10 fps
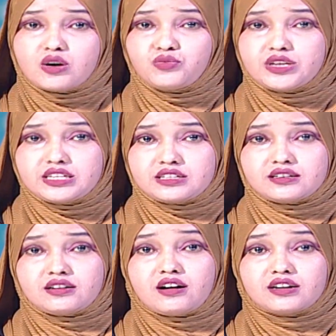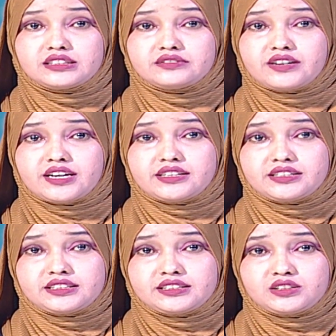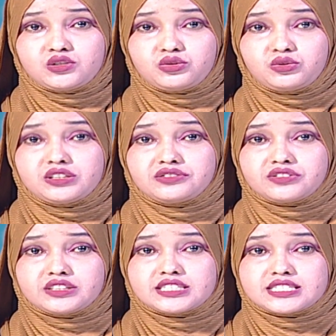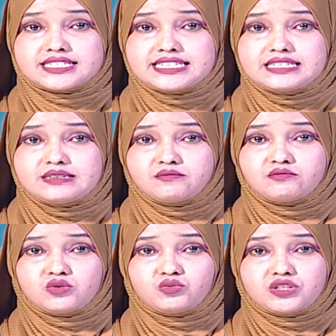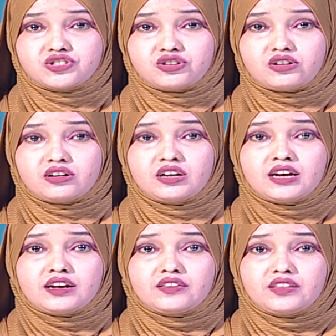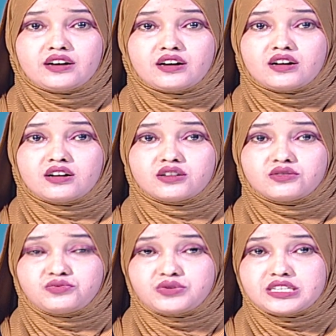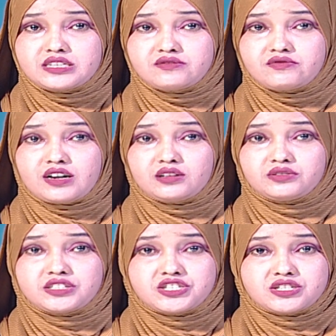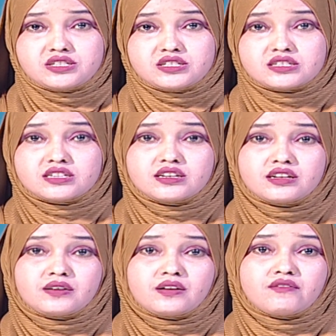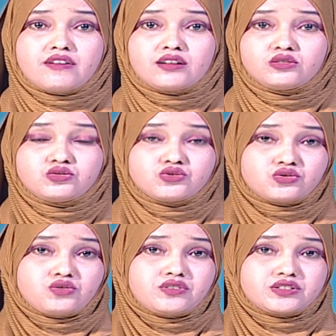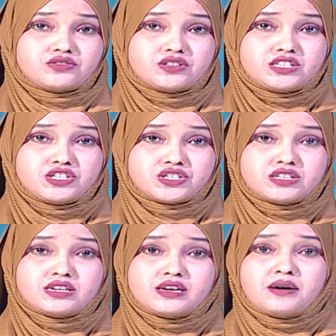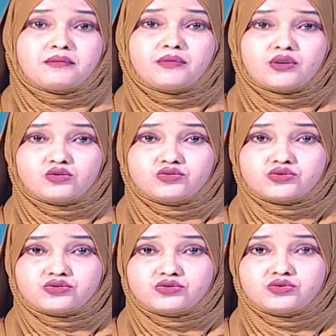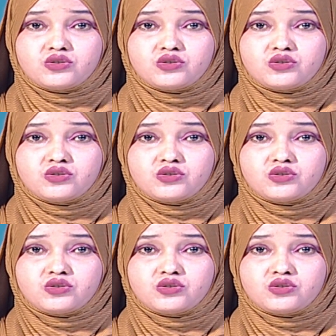week, are divided into different themes, which are the re-evaluations and the values of a tradition, but also